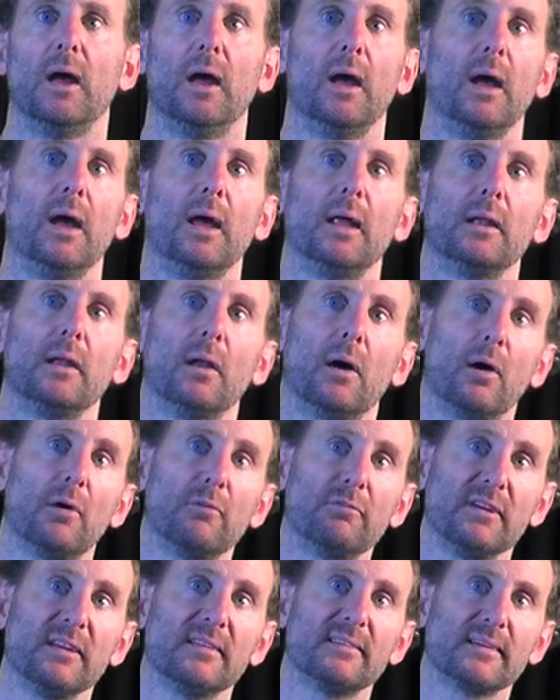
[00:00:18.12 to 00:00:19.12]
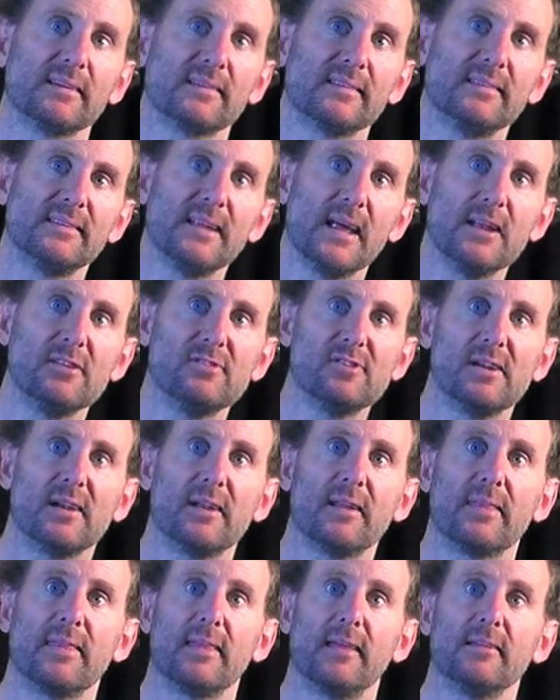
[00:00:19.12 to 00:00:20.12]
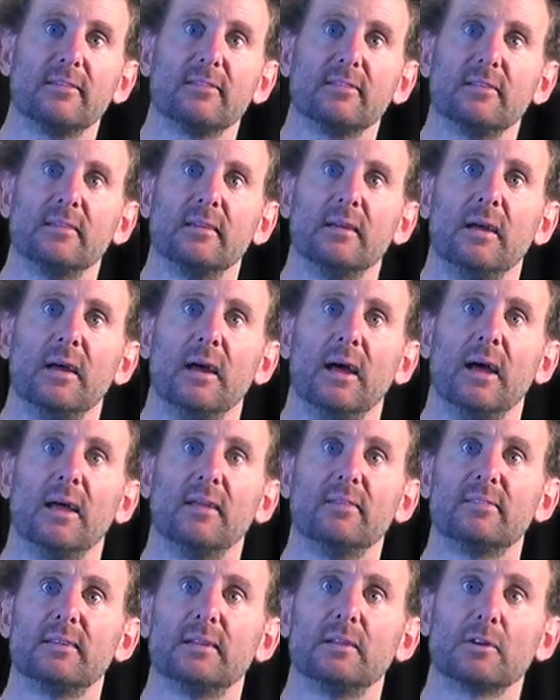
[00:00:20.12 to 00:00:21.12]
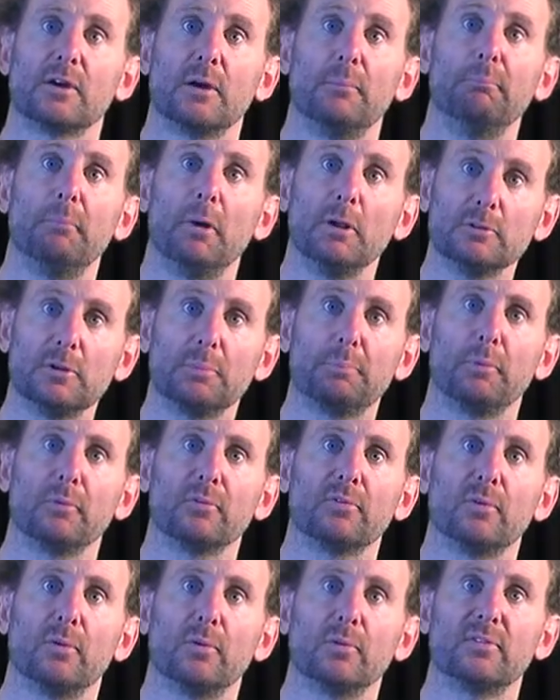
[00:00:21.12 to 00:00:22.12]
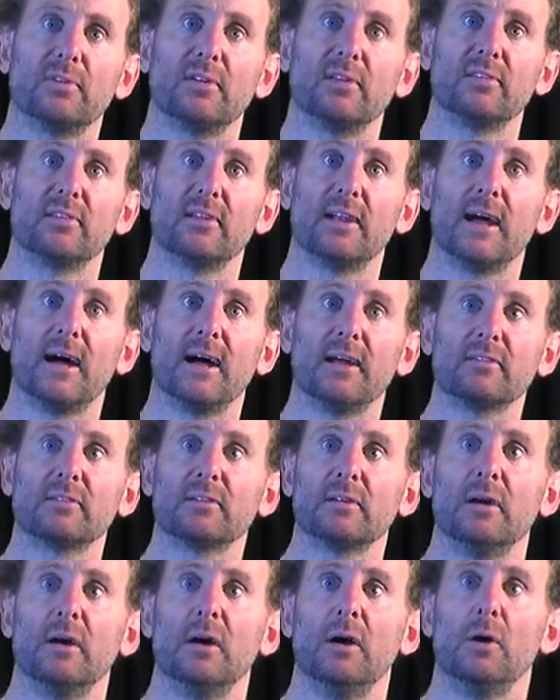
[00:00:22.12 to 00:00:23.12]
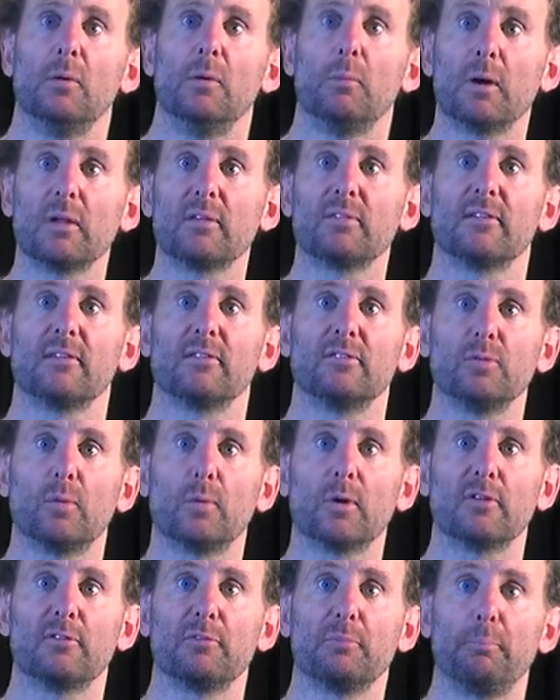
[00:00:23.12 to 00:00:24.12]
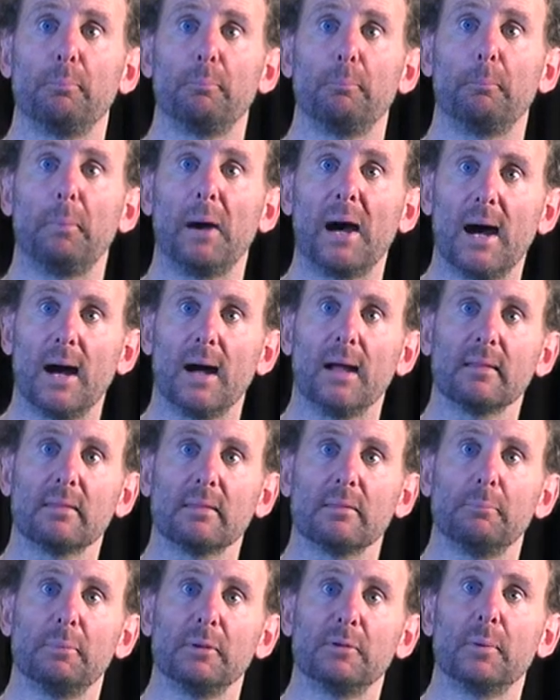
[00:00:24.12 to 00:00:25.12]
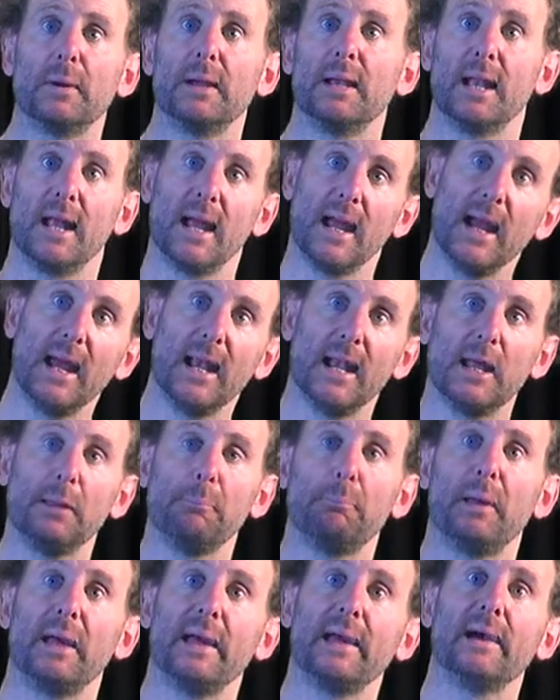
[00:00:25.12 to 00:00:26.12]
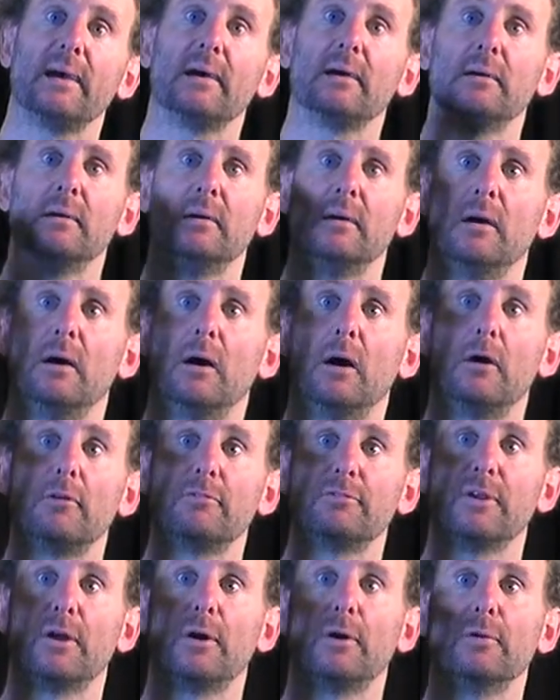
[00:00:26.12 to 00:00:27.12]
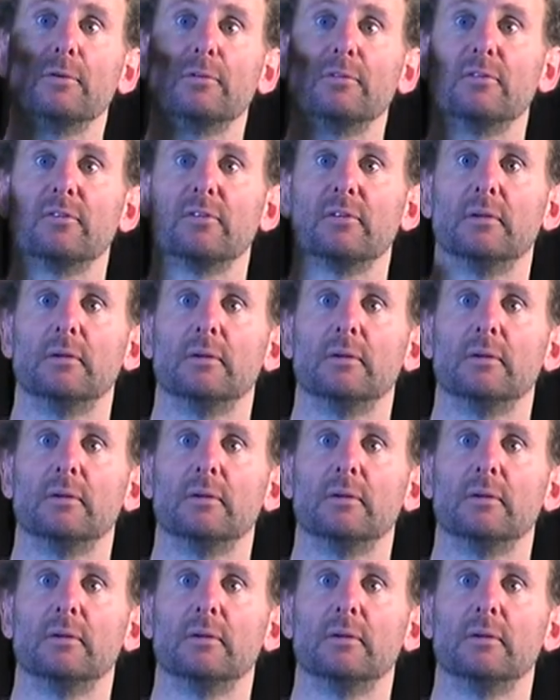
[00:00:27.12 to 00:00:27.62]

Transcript: An obvious extension of this is to look at multiple sources and ask, what is the shortest path between any pair of nodes?